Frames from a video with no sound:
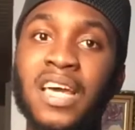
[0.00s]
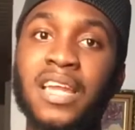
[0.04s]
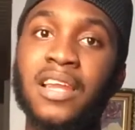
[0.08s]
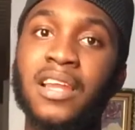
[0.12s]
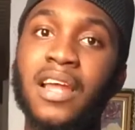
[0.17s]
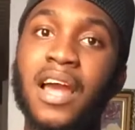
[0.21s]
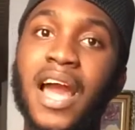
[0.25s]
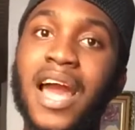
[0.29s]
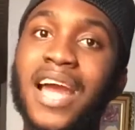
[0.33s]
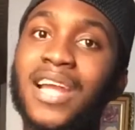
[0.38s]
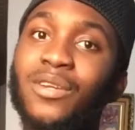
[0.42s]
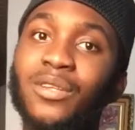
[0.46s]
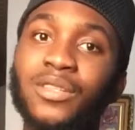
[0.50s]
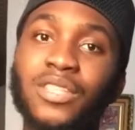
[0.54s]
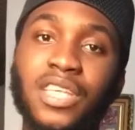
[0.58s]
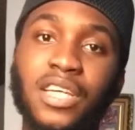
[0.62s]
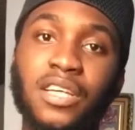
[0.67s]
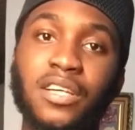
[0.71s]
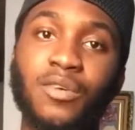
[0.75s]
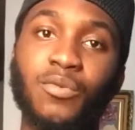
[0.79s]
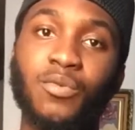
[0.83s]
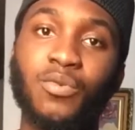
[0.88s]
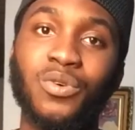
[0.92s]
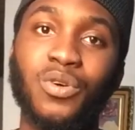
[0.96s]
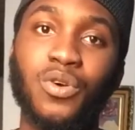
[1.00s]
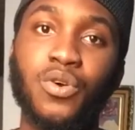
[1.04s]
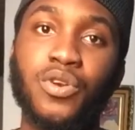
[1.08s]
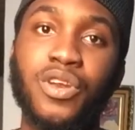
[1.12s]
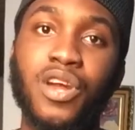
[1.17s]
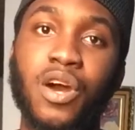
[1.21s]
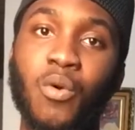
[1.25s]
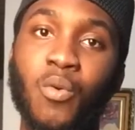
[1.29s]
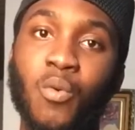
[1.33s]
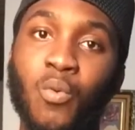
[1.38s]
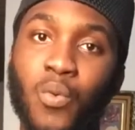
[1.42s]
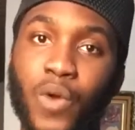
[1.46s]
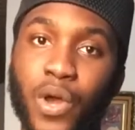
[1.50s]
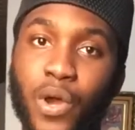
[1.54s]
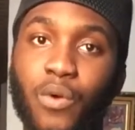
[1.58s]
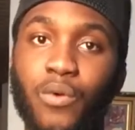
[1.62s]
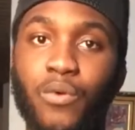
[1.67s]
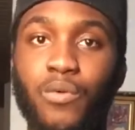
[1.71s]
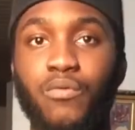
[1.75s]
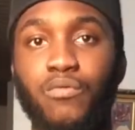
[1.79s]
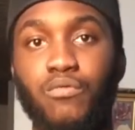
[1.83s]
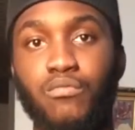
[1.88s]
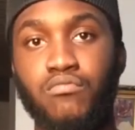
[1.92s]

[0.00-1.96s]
and I don't think it will go down well.